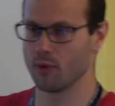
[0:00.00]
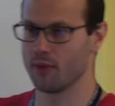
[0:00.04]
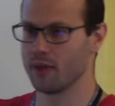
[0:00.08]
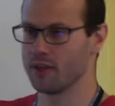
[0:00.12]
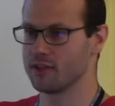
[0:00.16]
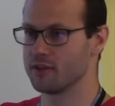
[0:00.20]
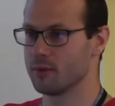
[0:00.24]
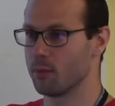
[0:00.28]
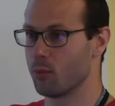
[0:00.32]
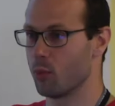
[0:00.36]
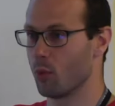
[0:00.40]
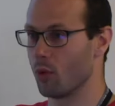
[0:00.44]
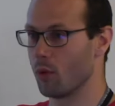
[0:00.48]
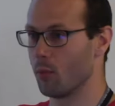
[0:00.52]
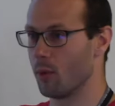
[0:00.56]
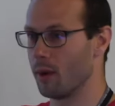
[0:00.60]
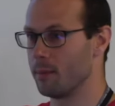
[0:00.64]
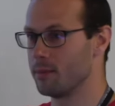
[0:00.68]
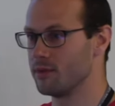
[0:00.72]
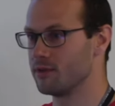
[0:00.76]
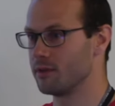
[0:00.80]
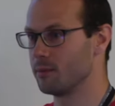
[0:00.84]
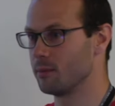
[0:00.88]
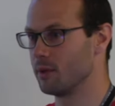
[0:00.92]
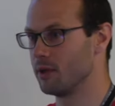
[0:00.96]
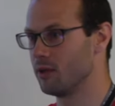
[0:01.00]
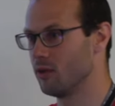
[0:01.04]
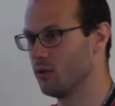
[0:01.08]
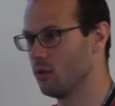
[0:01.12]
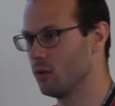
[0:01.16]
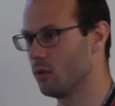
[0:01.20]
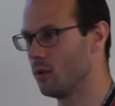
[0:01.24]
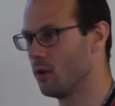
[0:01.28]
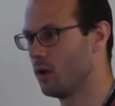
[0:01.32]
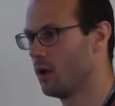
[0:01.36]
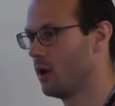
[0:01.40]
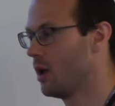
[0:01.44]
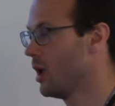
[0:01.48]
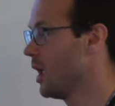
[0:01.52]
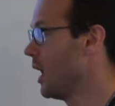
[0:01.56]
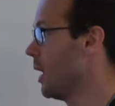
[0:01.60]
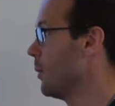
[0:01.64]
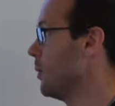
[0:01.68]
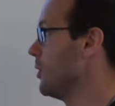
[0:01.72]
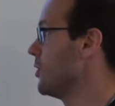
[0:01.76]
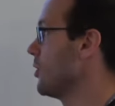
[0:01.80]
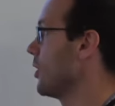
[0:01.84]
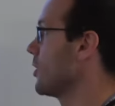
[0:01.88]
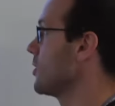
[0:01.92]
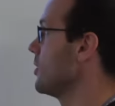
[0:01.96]
they support WebAssembly too. And
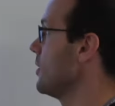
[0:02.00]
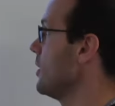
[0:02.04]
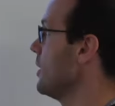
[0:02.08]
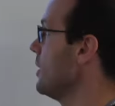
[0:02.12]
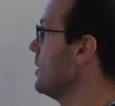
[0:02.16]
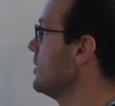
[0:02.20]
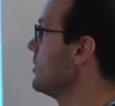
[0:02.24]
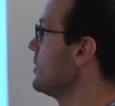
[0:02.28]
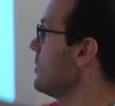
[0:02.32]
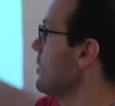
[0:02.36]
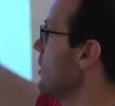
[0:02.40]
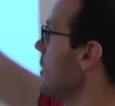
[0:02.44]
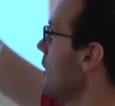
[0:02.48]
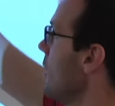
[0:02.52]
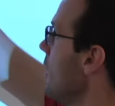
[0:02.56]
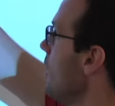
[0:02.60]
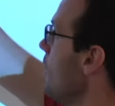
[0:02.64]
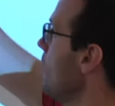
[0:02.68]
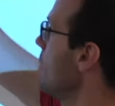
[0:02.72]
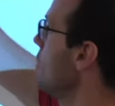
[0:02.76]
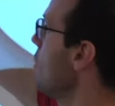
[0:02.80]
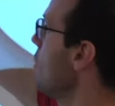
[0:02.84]
we talk to these, we